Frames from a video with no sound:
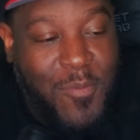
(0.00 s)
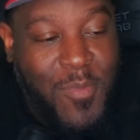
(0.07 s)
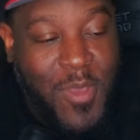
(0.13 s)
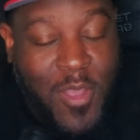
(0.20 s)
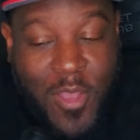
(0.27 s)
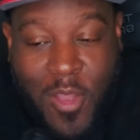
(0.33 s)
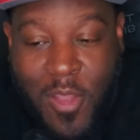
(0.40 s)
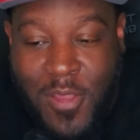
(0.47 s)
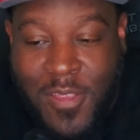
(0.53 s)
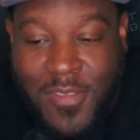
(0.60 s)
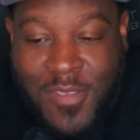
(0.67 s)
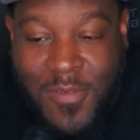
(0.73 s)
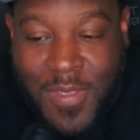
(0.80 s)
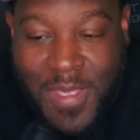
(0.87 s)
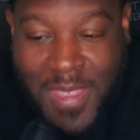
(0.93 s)
Guardians
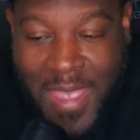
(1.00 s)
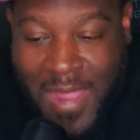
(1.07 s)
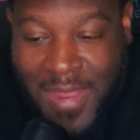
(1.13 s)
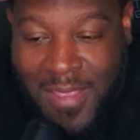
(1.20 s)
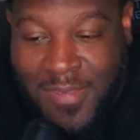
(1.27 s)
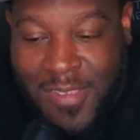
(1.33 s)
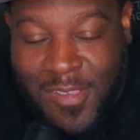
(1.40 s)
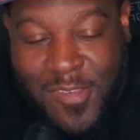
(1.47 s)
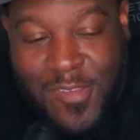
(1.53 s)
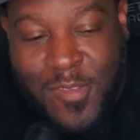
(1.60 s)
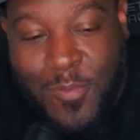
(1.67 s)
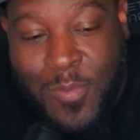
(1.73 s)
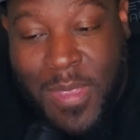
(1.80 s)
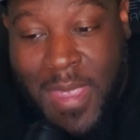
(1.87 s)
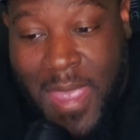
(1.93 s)
of the Galaxy
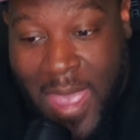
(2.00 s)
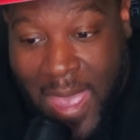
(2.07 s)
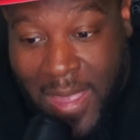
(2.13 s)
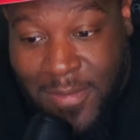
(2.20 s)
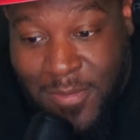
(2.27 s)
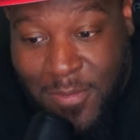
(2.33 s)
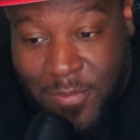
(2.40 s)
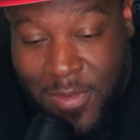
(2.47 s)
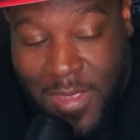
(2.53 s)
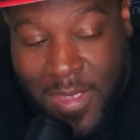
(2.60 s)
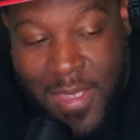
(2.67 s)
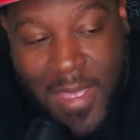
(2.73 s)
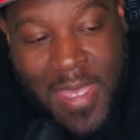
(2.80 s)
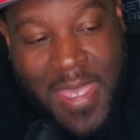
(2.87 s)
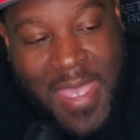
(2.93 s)
should be activate,
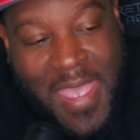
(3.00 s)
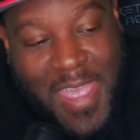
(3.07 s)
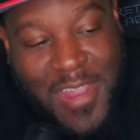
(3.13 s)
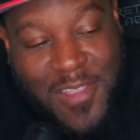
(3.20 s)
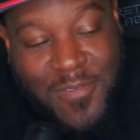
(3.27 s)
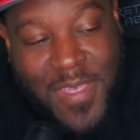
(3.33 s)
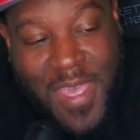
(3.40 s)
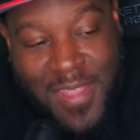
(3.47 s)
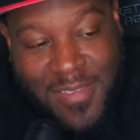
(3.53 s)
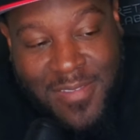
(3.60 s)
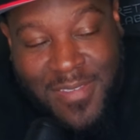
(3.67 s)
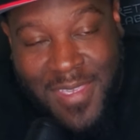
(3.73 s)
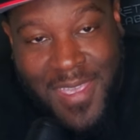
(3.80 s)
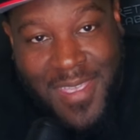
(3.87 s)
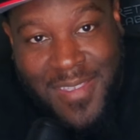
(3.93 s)
and if that's his
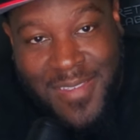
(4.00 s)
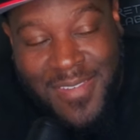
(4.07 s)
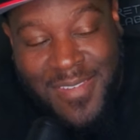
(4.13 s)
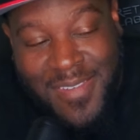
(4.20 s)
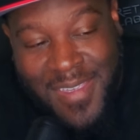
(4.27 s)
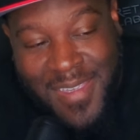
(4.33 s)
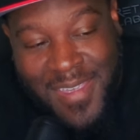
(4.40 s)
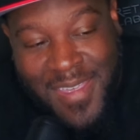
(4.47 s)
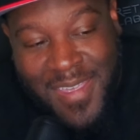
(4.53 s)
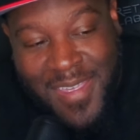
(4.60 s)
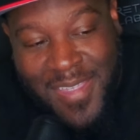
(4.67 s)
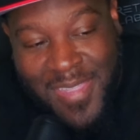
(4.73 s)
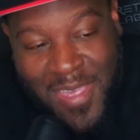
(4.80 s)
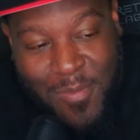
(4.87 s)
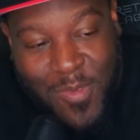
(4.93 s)
case,
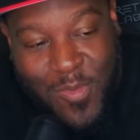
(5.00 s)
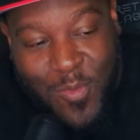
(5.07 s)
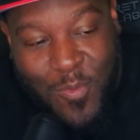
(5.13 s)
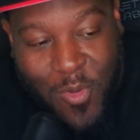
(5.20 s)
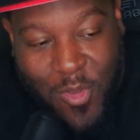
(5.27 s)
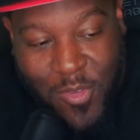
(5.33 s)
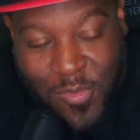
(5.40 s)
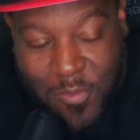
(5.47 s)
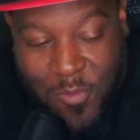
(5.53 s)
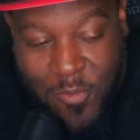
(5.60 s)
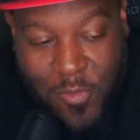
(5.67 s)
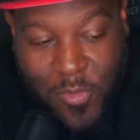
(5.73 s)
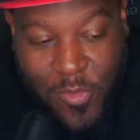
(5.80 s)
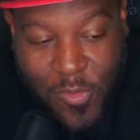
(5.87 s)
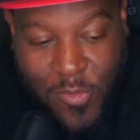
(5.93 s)
that'd be super awesome
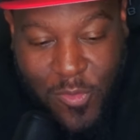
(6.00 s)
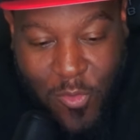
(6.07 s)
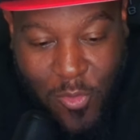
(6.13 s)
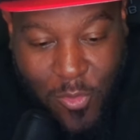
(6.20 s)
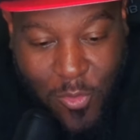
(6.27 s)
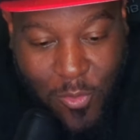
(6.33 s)
for the Star-Lord